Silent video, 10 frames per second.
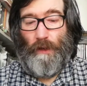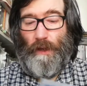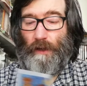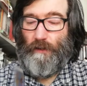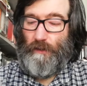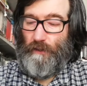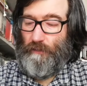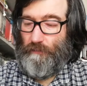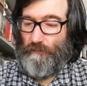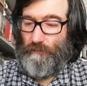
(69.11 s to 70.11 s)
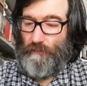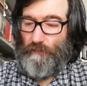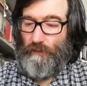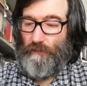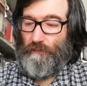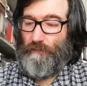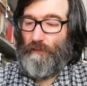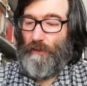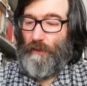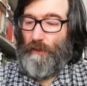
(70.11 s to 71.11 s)
and it's this
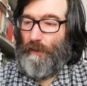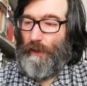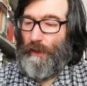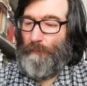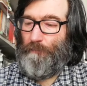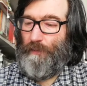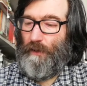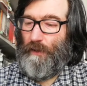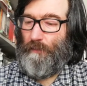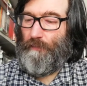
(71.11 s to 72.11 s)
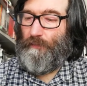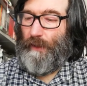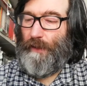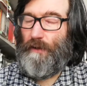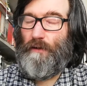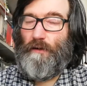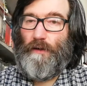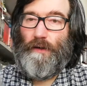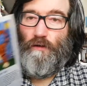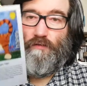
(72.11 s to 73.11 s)
happy tiger
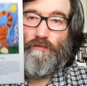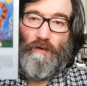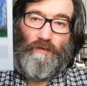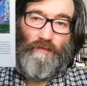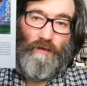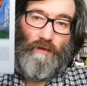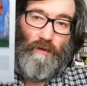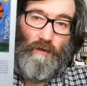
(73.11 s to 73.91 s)
illustration.